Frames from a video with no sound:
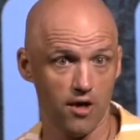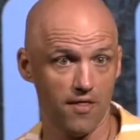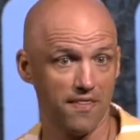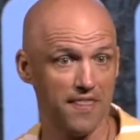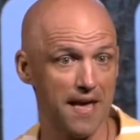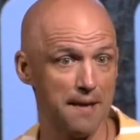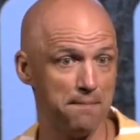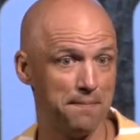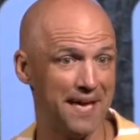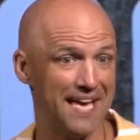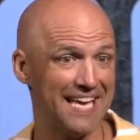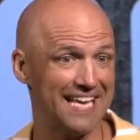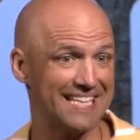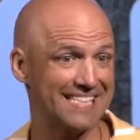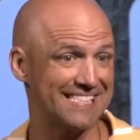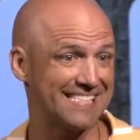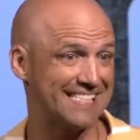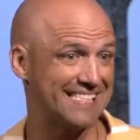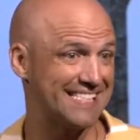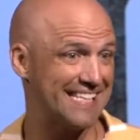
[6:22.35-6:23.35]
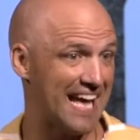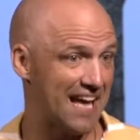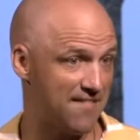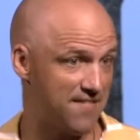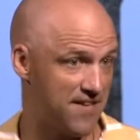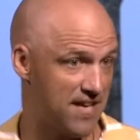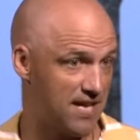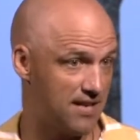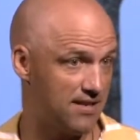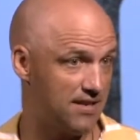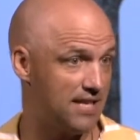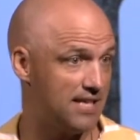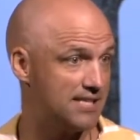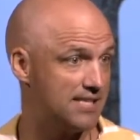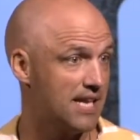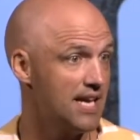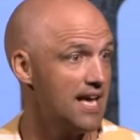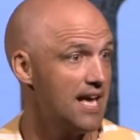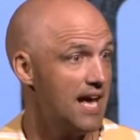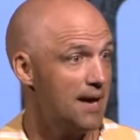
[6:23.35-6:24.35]
They pick 7. These
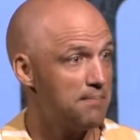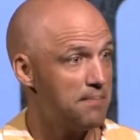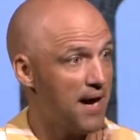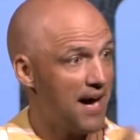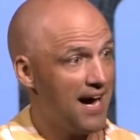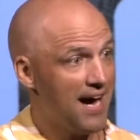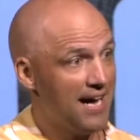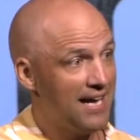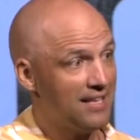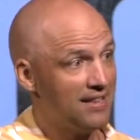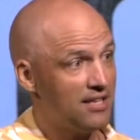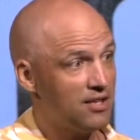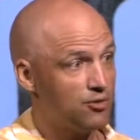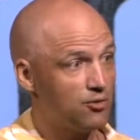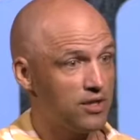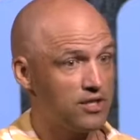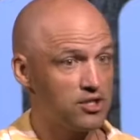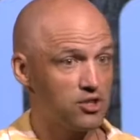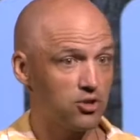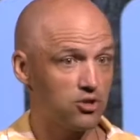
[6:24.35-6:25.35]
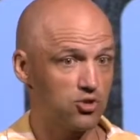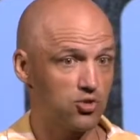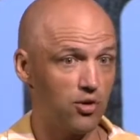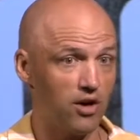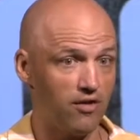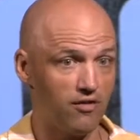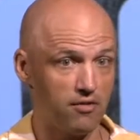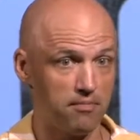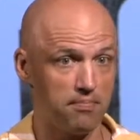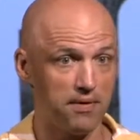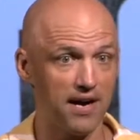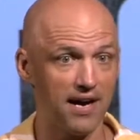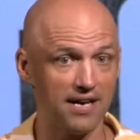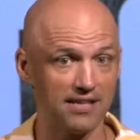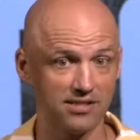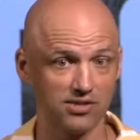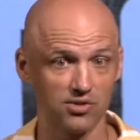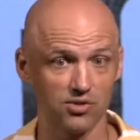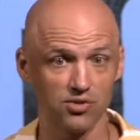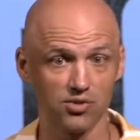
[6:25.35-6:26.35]
behind the original 12
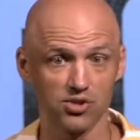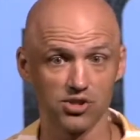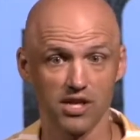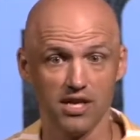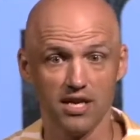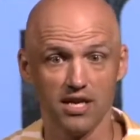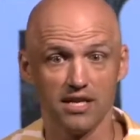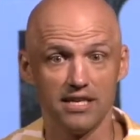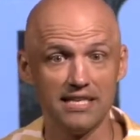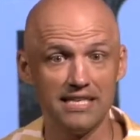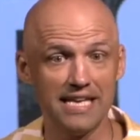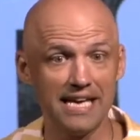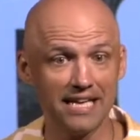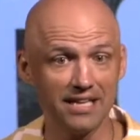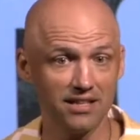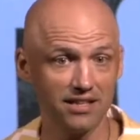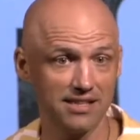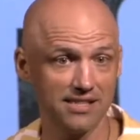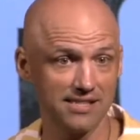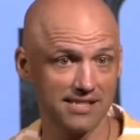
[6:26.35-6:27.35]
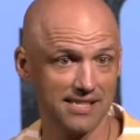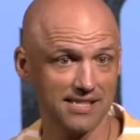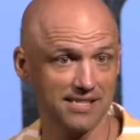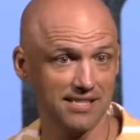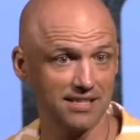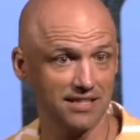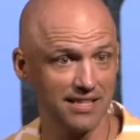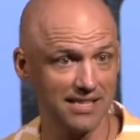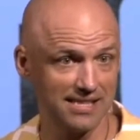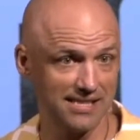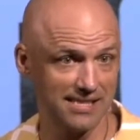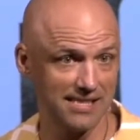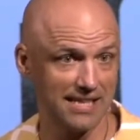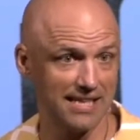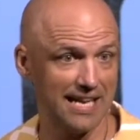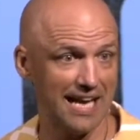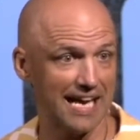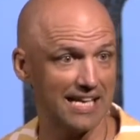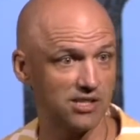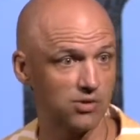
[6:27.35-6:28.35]
apostles, Nicolas is
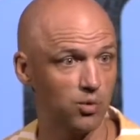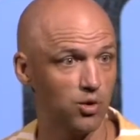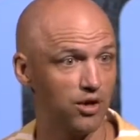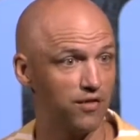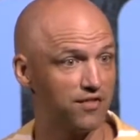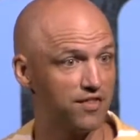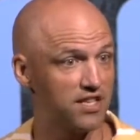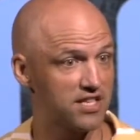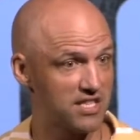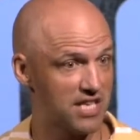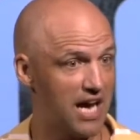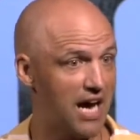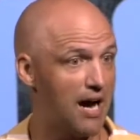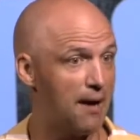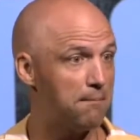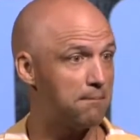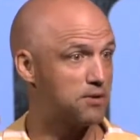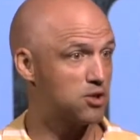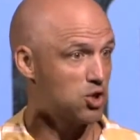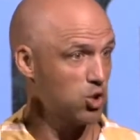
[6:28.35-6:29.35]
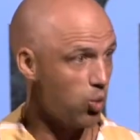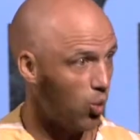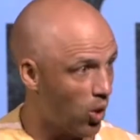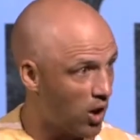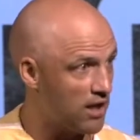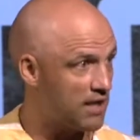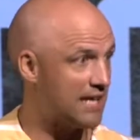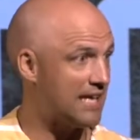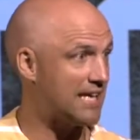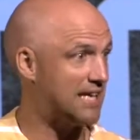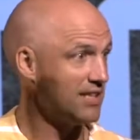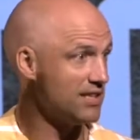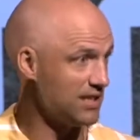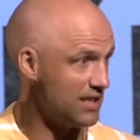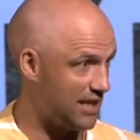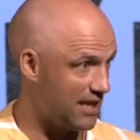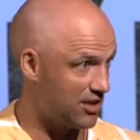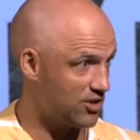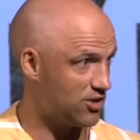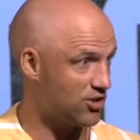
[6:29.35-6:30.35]
listed as one of the top 20
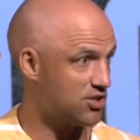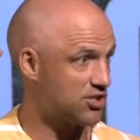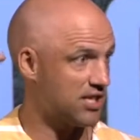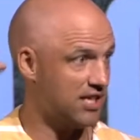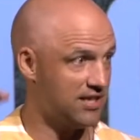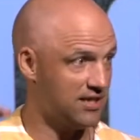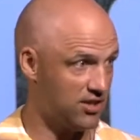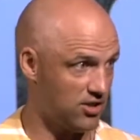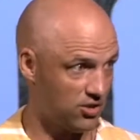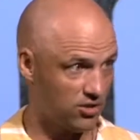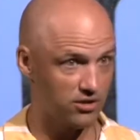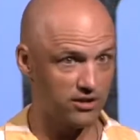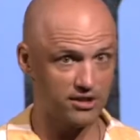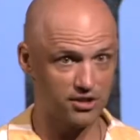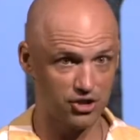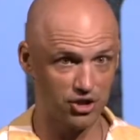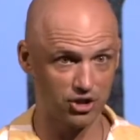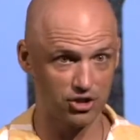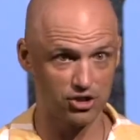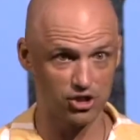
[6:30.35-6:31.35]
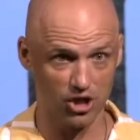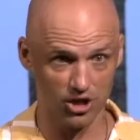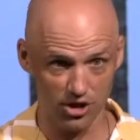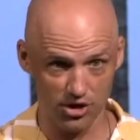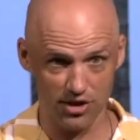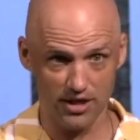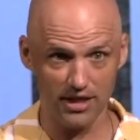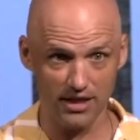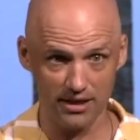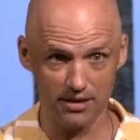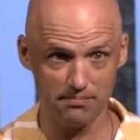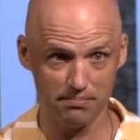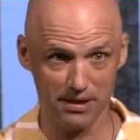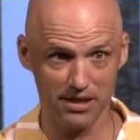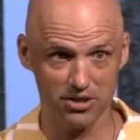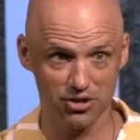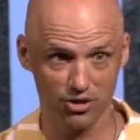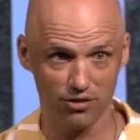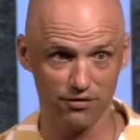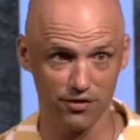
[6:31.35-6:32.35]
leaders in the early church. Are you getting the
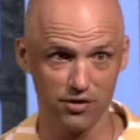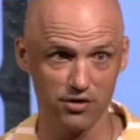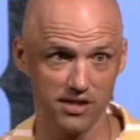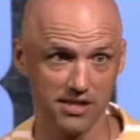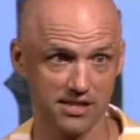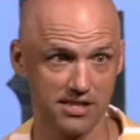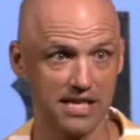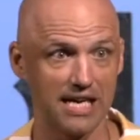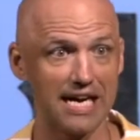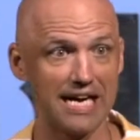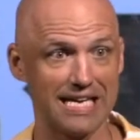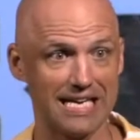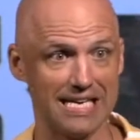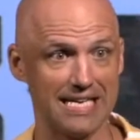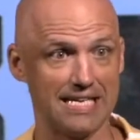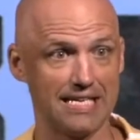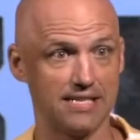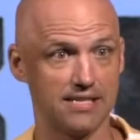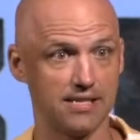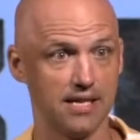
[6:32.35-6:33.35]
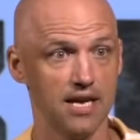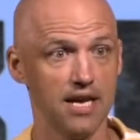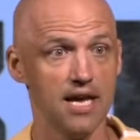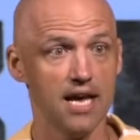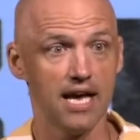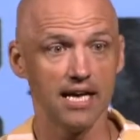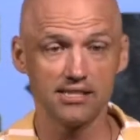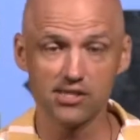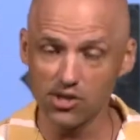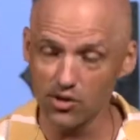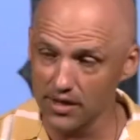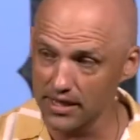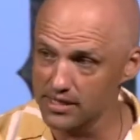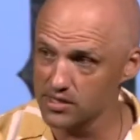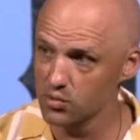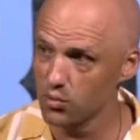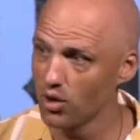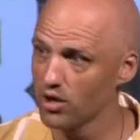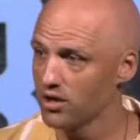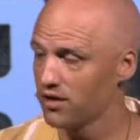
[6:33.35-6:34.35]
picture of who this guy is? And so he's
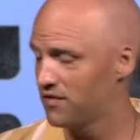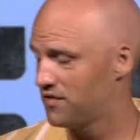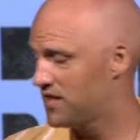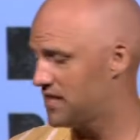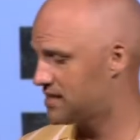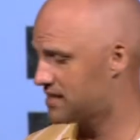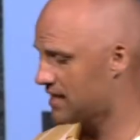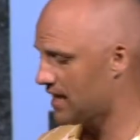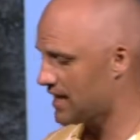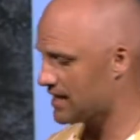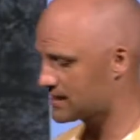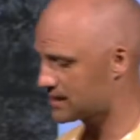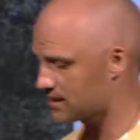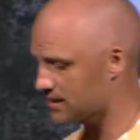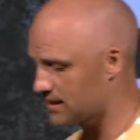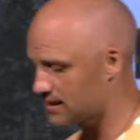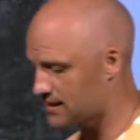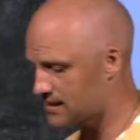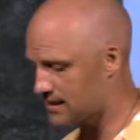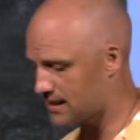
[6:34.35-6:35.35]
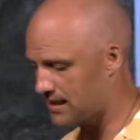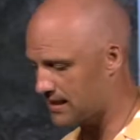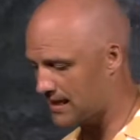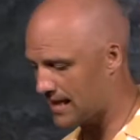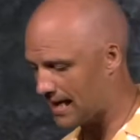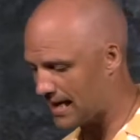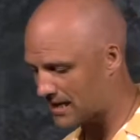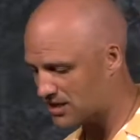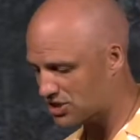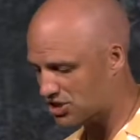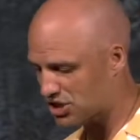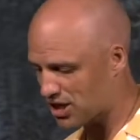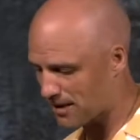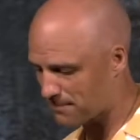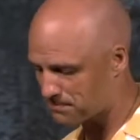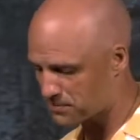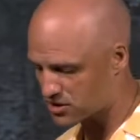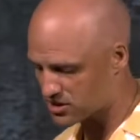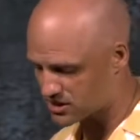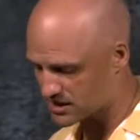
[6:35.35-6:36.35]
one of these guys listed in Acts
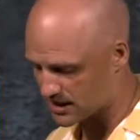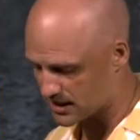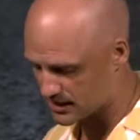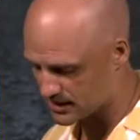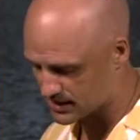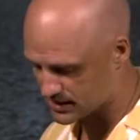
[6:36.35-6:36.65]
chapter 6.